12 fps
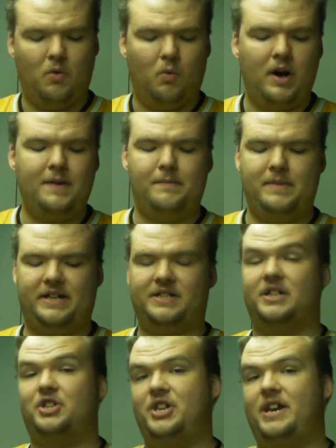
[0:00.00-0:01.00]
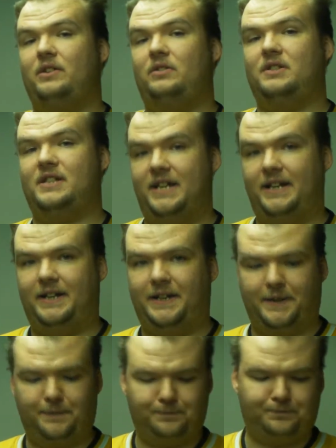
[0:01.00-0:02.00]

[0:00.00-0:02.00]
What makes a channel tick?